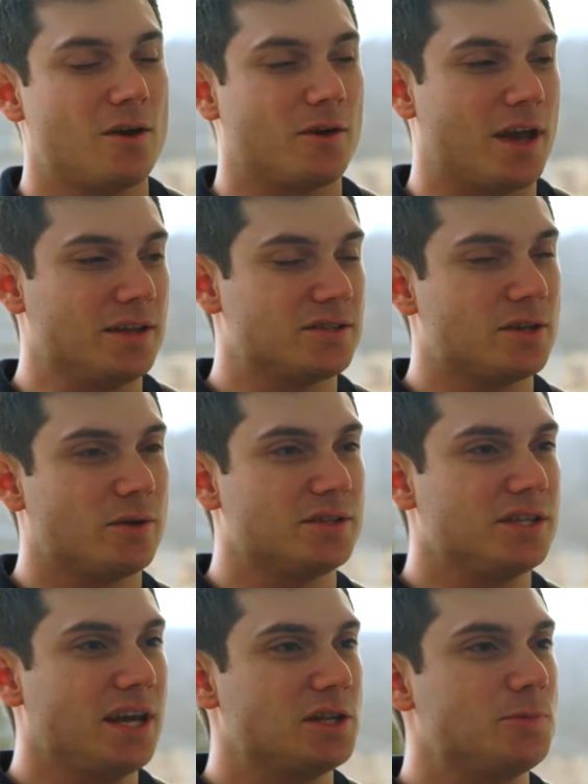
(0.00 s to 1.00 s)
Okay, so a
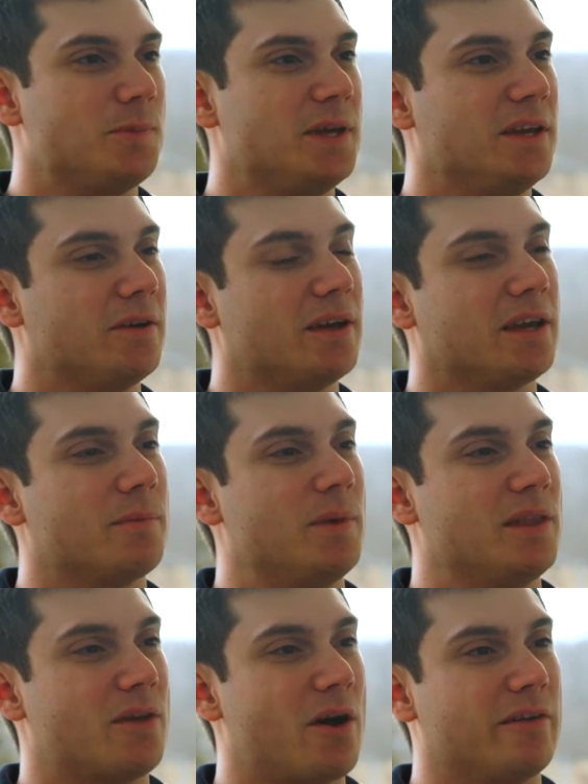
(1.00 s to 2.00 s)
CHP unit can
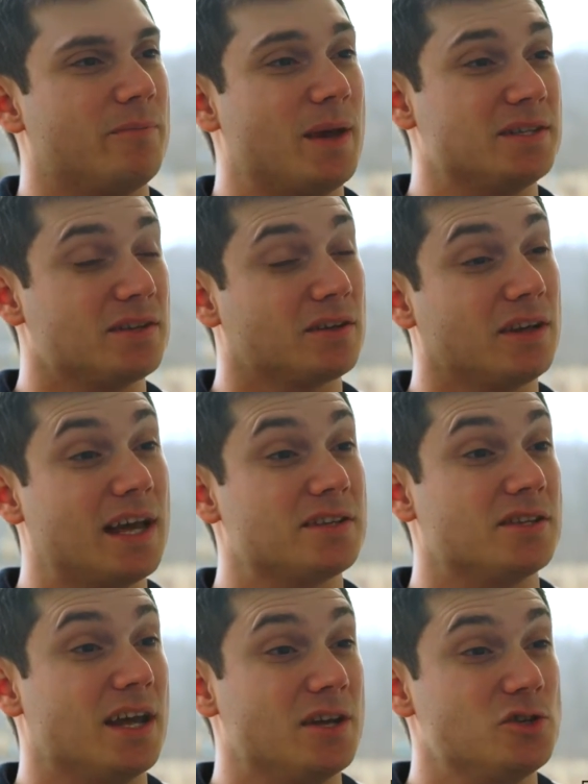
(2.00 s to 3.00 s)
be thought of basically
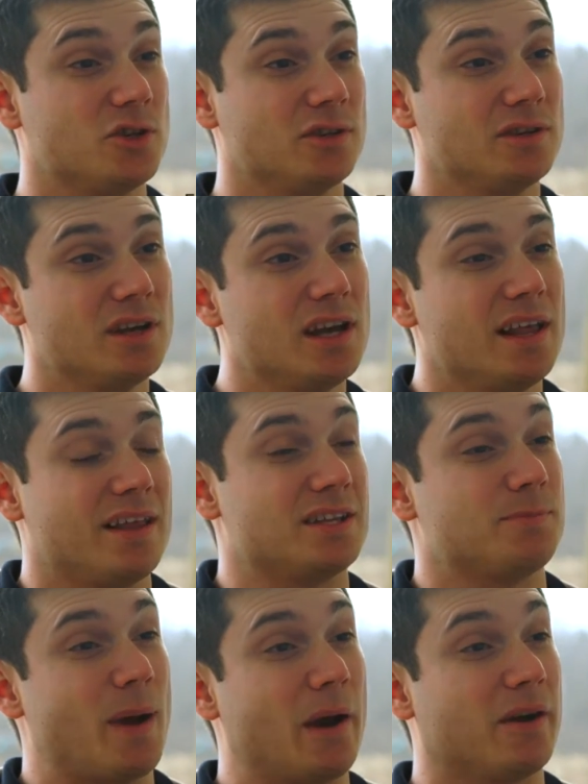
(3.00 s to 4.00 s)
as an engine
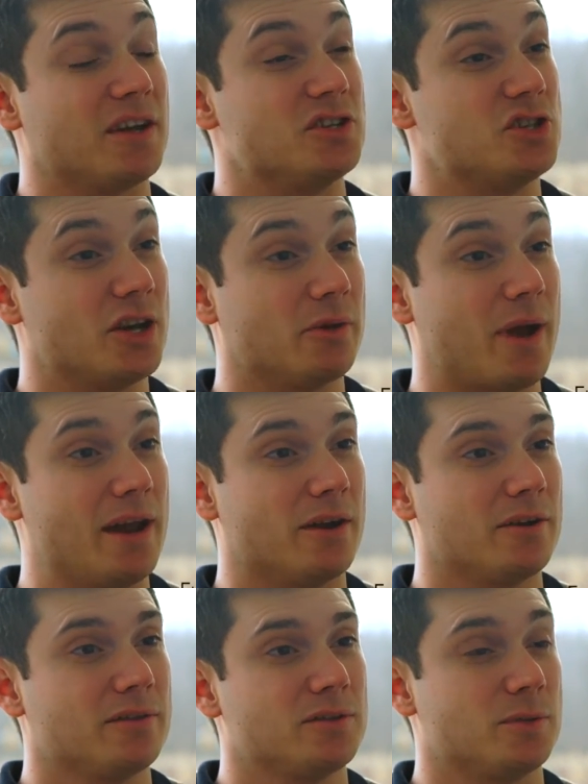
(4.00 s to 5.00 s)
that's powering a
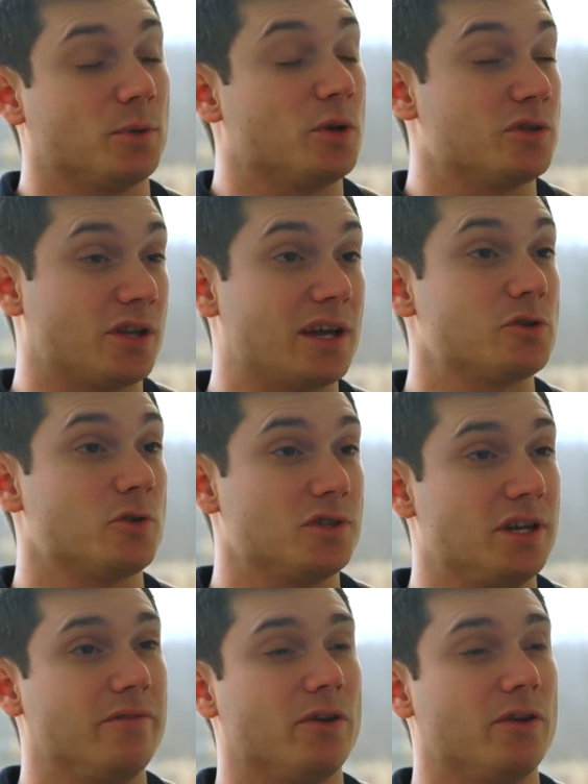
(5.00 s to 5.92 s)
generator to produce electricity